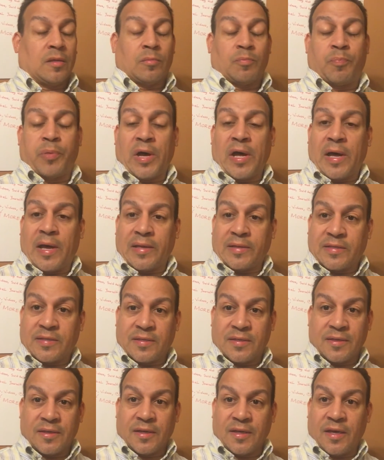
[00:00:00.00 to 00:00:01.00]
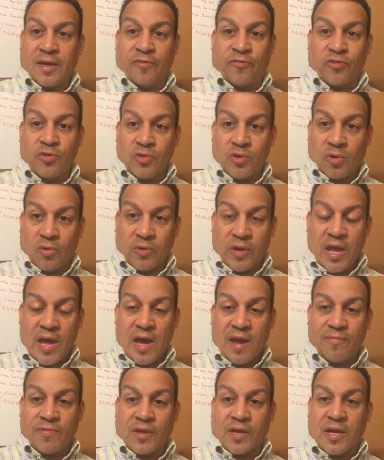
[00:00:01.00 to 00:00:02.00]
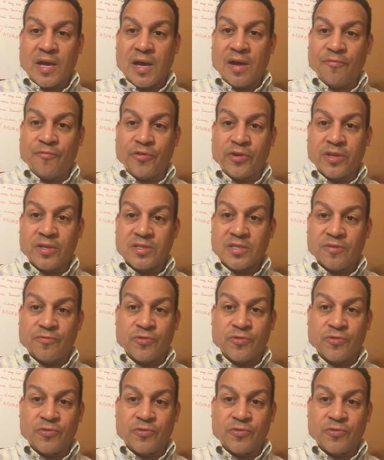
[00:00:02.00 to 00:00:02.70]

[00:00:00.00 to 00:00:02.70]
But if you don't have the confidence,